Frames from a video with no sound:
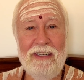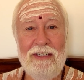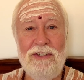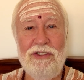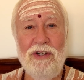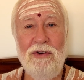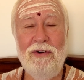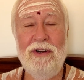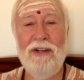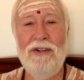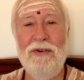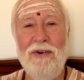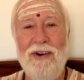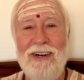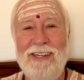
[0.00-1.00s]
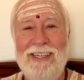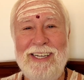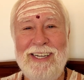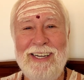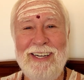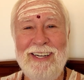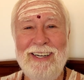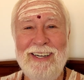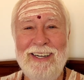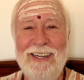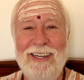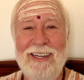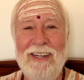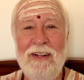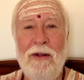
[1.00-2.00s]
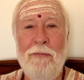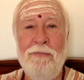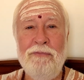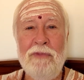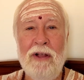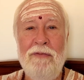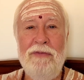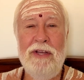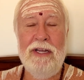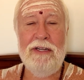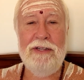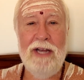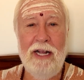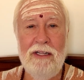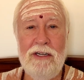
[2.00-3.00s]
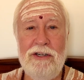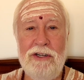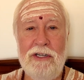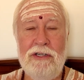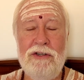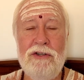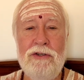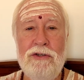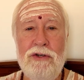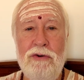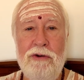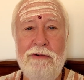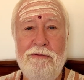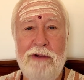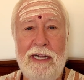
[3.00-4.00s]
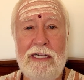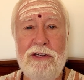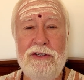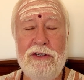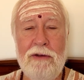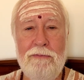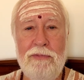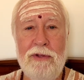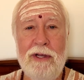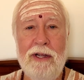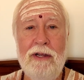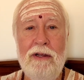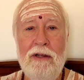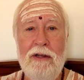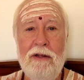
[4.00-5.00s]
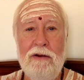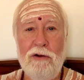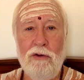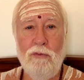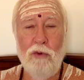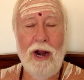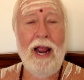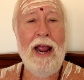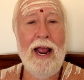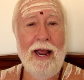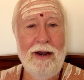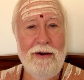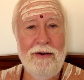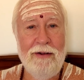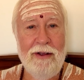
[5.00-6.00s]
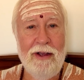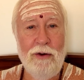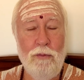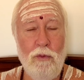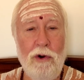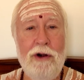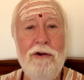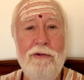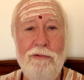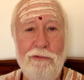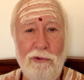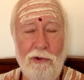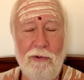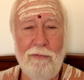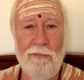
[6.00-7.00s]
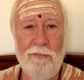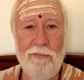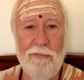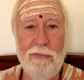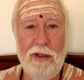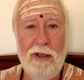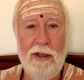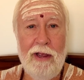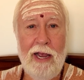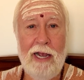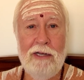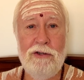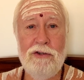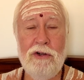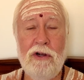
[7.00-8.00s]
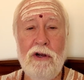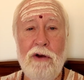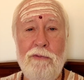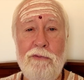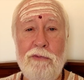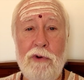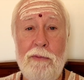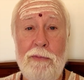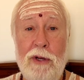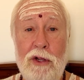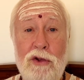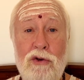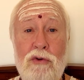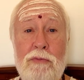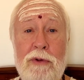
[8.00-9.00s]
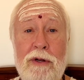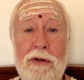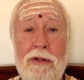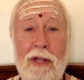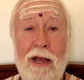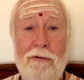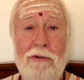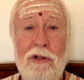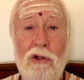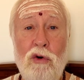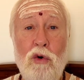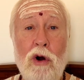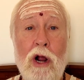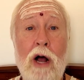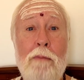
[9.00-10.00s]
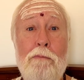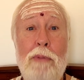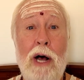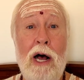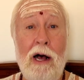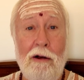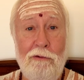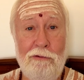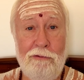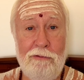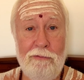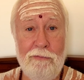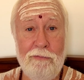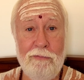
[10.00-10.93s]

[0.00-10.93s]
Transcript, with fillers: So in other words, the intelligence to invent something grand and wonderful has to come from the human level or above.